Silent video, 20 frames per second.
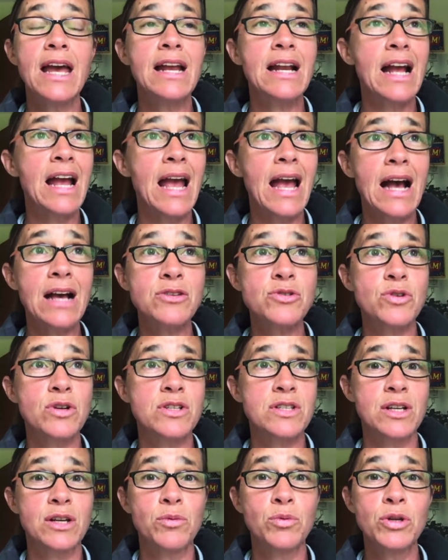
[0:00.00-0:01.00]
And I asked her, I was
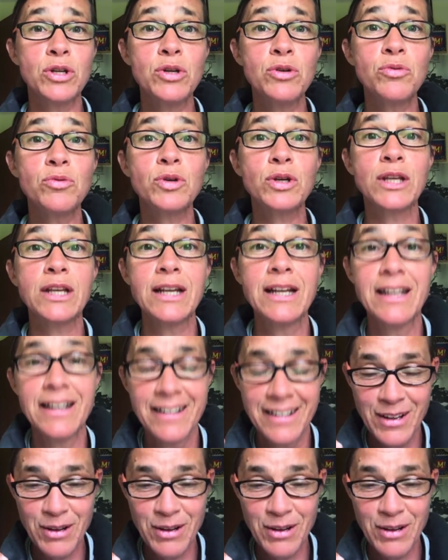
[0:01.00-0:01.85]
like, were you really